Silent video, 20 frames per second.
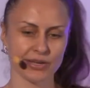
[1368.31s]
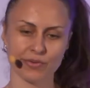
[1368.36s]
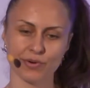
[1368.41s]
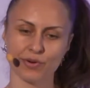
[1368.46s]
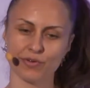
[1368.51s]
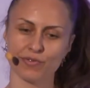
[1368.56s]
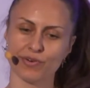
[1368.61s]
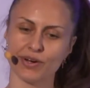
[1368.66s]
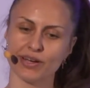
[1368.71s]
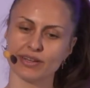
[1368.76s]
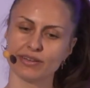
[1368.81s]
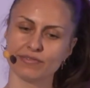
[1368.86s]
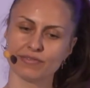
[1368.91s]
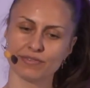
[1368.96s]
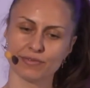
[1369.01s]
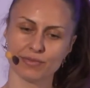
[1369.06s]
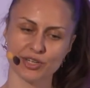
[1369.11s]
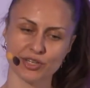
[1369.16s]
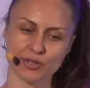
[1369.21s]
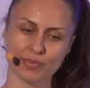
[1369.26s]
You will find the
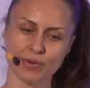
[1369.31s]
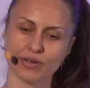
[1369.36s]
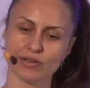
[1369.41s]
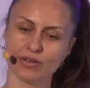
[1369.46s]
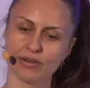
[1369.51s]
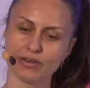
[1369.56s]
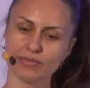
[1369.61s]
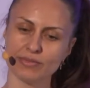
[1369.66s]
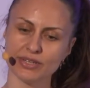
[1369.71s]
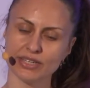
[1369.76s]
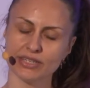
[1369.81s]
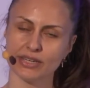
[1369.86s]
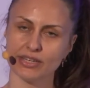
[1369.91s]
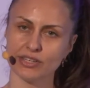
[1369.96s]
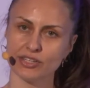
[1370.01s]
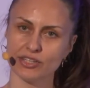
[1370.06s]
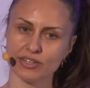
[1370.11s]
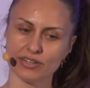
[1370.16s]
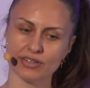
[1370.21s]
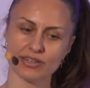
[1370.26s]
information about
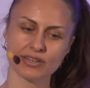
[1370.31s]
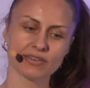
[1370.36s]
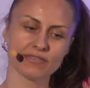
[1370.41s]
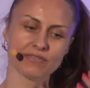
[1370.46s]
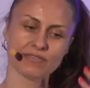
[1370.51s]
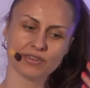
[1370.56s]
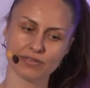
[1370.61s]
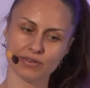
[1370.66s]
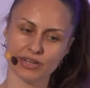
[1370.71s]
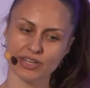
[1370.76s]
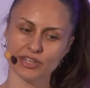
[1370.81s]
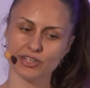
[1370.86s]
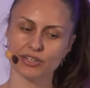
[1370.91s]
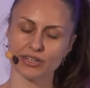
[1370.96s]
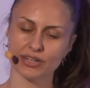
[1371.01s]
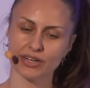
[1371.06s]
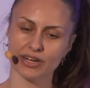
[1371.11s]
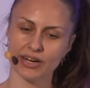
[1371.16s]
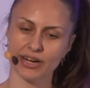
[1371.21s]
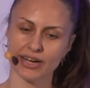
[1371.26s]
documentation, the
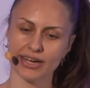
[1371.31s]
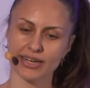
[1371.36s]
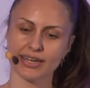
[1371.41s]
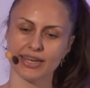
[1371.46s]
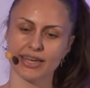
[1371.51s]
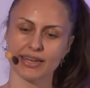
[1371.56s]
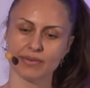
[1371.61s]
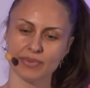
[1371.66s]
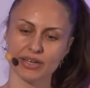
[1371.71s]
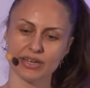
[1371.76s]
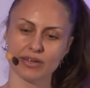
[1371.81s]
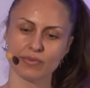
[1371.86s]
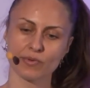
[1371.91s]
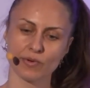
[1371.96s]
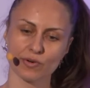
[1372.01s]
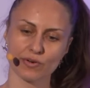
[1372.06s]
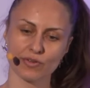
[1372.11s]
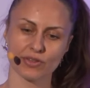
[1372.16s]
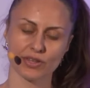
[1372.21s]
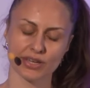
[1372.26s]
configuration guide, and many
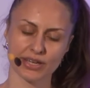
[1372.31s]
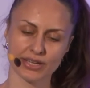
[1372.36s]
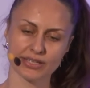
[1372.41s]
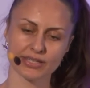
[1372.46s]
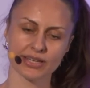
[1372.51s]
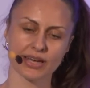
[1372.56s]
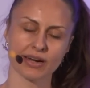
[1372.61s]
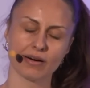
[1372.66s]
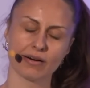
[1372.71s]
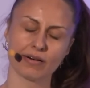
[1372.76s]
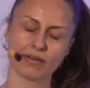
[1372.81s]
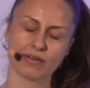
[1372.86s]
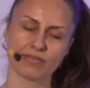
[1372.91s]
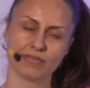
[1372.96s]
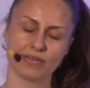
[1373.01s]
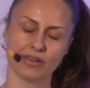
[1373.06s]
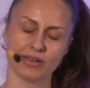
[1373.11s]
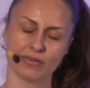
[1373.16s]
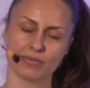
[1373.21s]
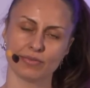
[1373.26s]
more things that are
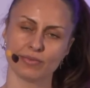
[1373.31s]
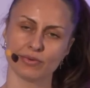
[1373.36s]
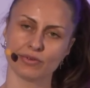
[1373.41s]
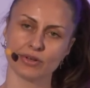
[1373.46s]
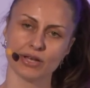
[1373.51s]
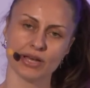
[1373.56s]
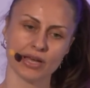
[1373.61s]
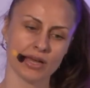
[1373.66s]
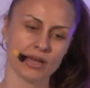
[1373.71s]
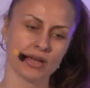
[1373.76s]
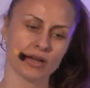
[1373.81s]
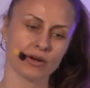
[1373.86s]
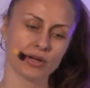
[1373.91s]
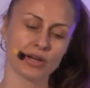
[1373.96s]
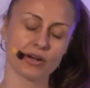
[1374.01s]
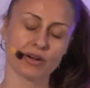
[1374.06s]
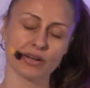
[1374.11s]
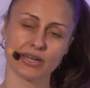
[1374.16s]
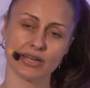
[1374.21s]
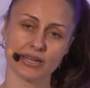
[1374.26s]
available
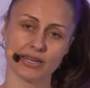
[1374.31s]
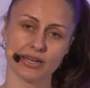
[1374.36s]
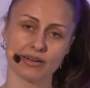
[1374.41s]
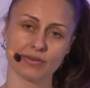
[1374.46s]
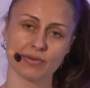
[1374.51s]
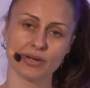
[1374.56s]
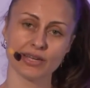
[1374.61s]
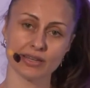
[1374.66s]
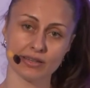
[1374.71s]
regarding Dekorate.